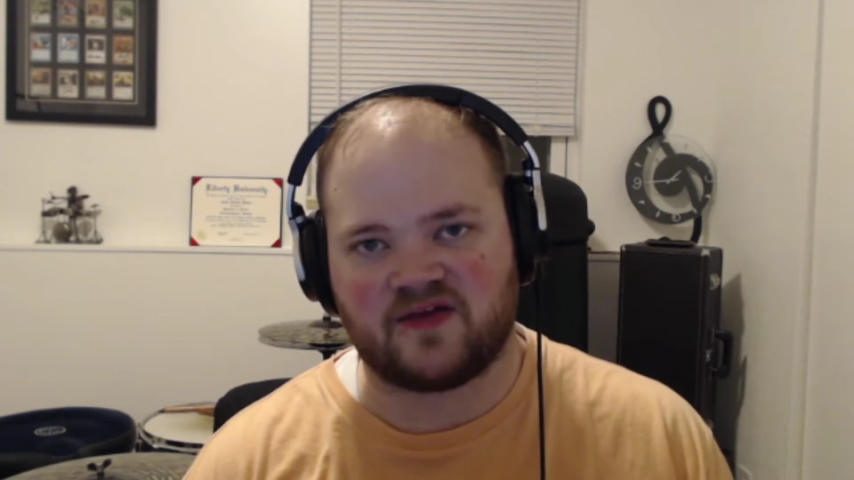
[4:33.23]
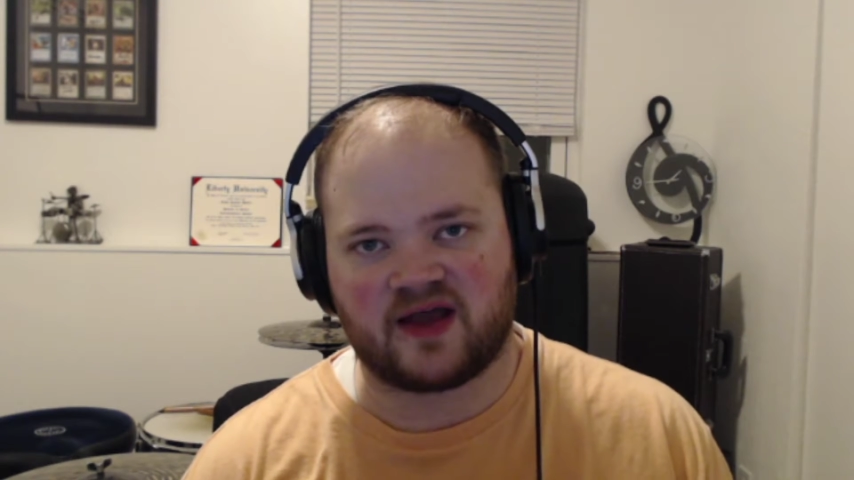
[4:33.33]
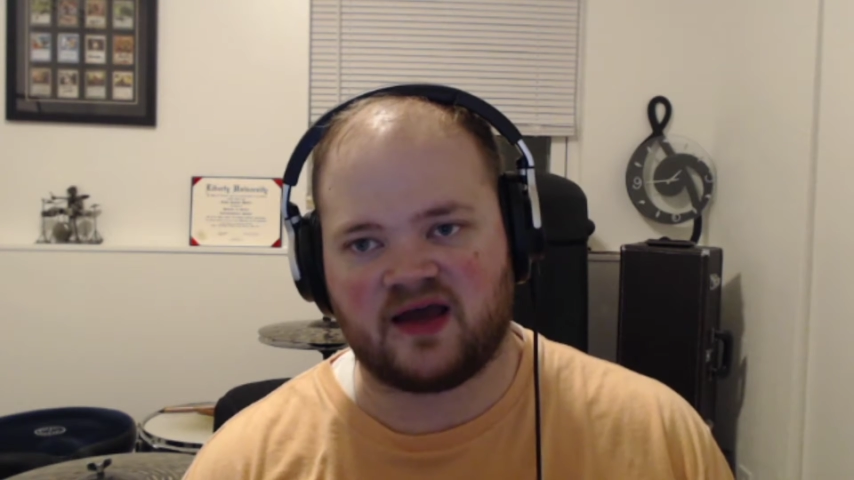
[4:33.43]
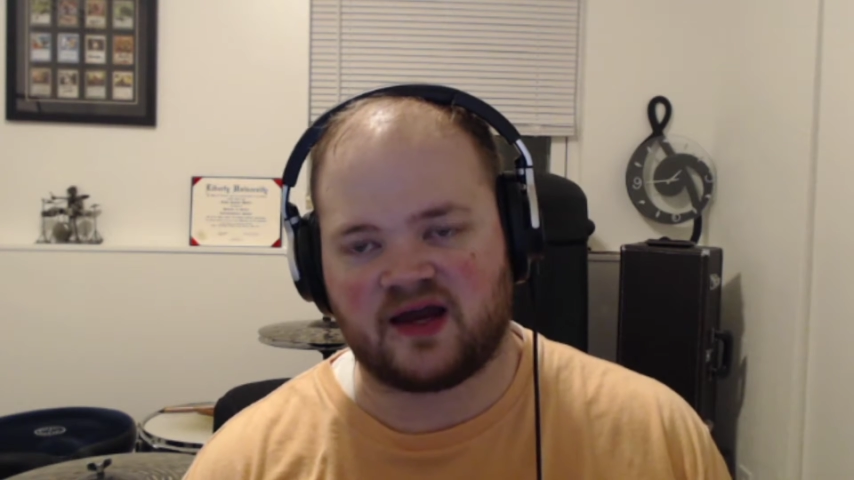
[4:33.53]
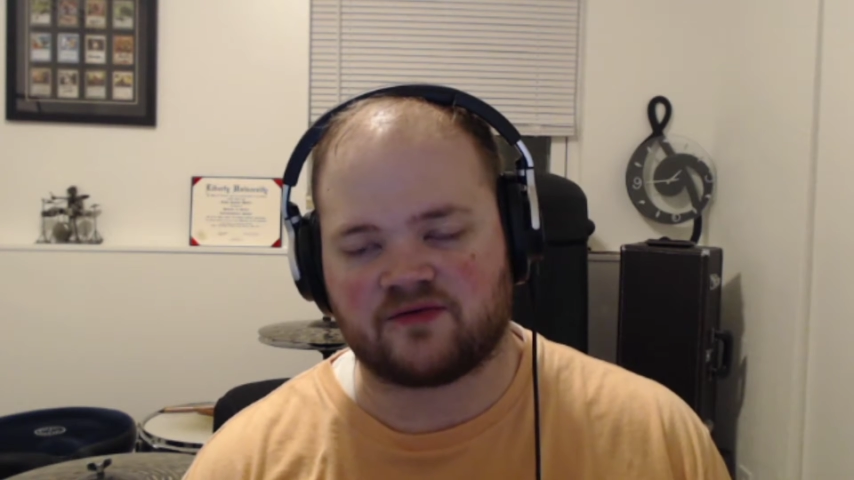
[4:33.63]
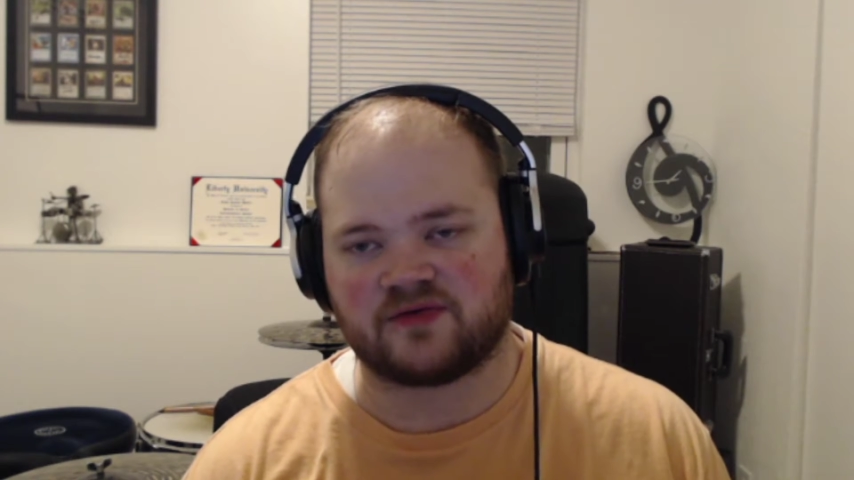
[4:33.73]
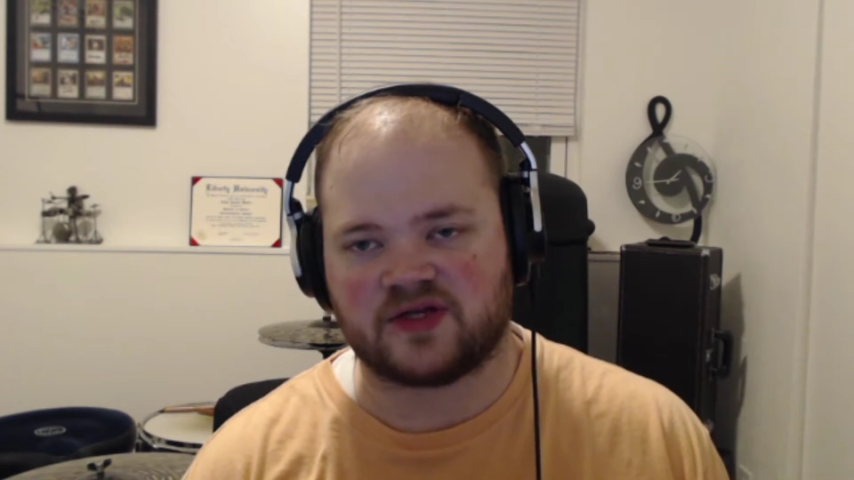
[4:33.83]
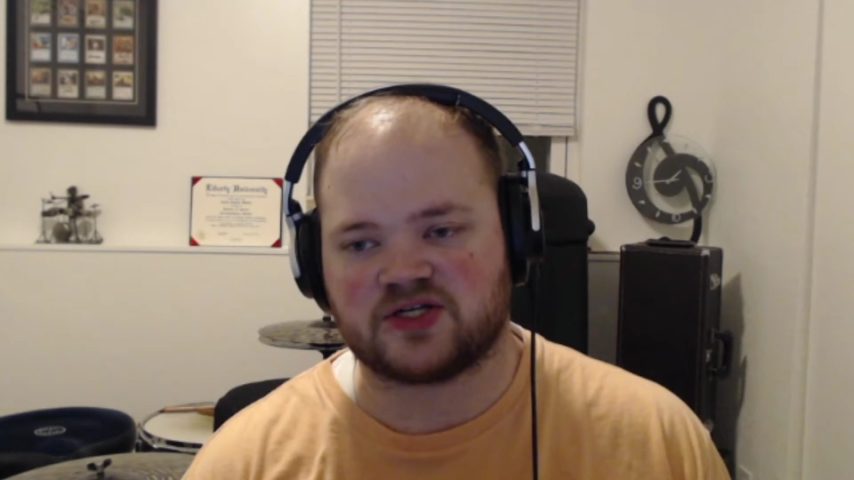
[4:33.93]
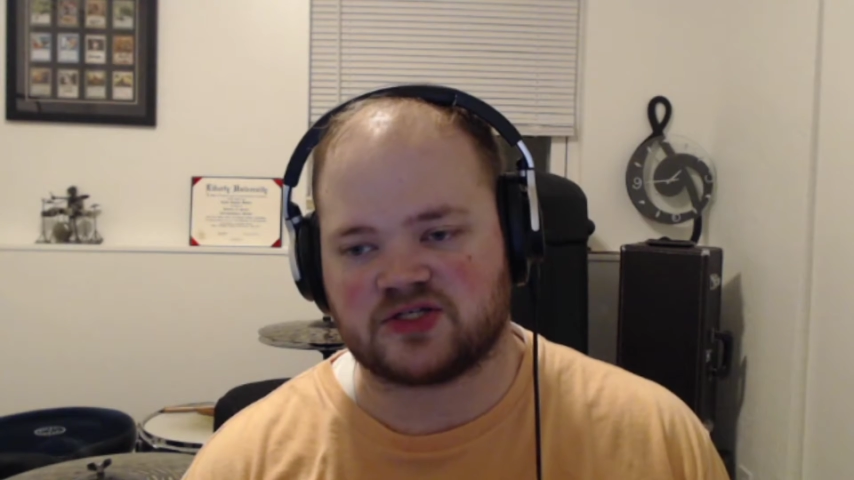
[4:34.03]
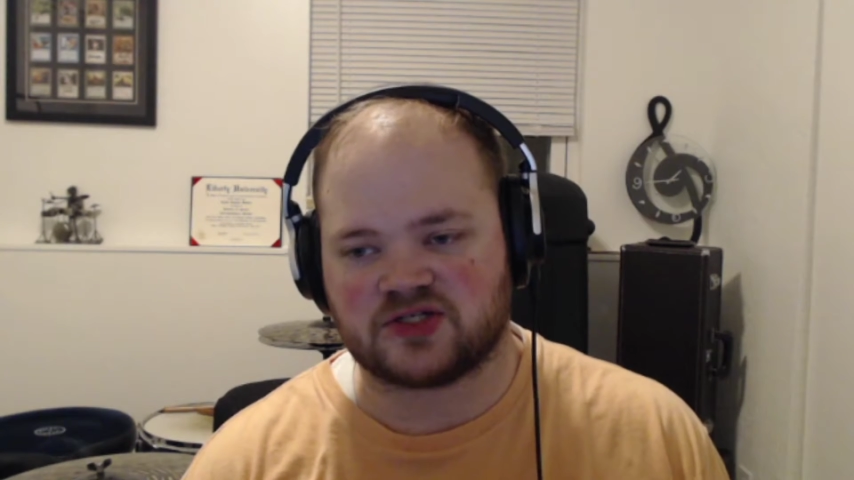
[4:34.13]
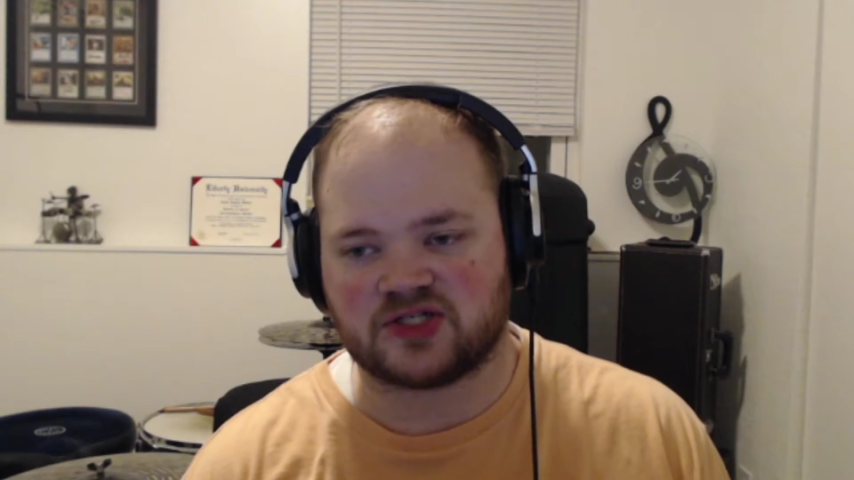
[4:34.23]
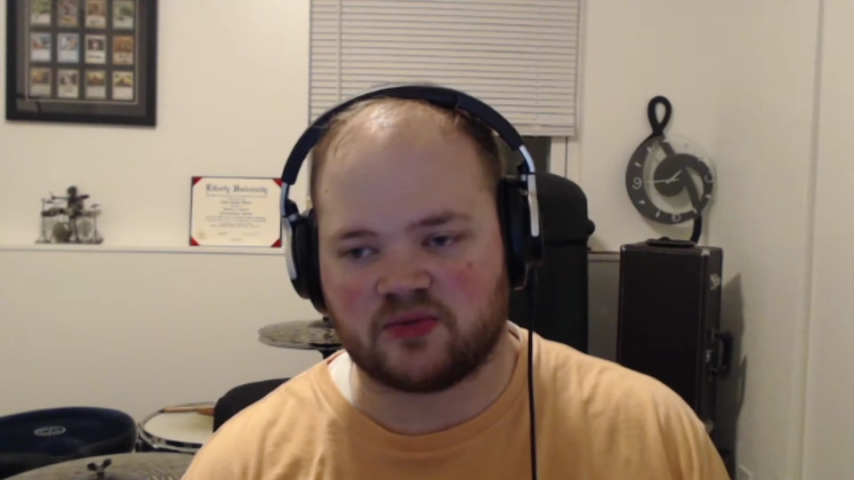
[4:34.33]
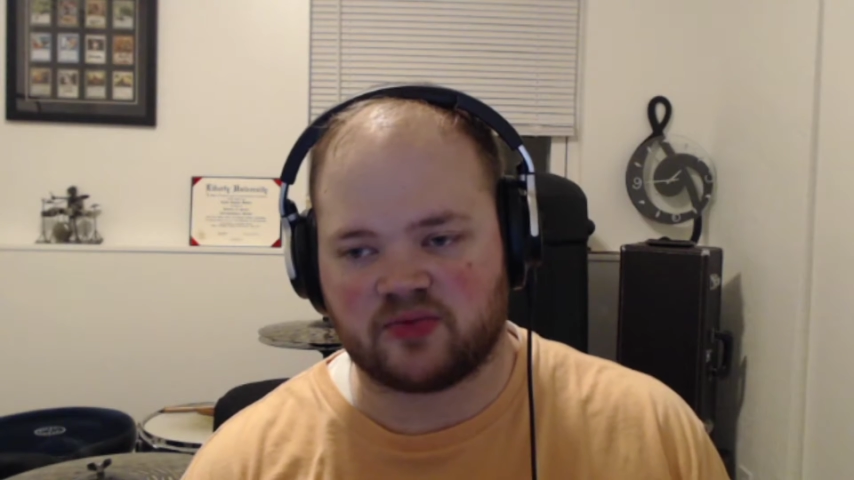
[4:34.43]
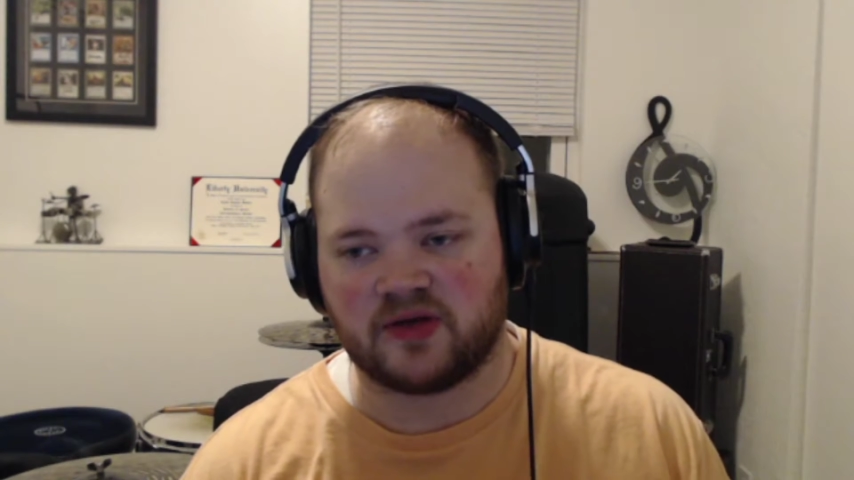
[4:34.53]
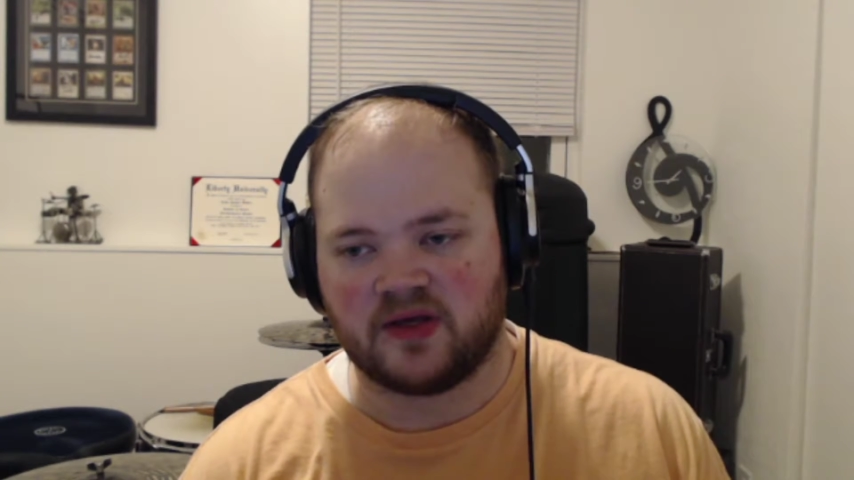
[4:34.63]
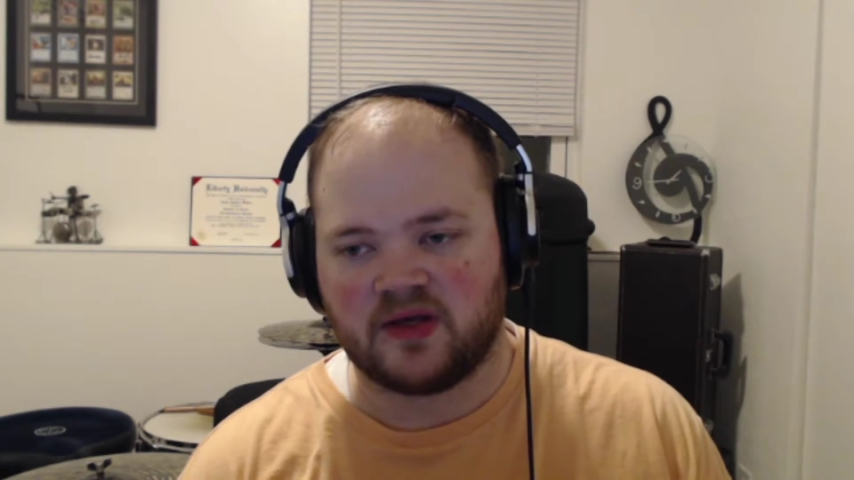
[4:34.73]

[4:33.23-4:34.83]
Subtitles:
that kind of relationship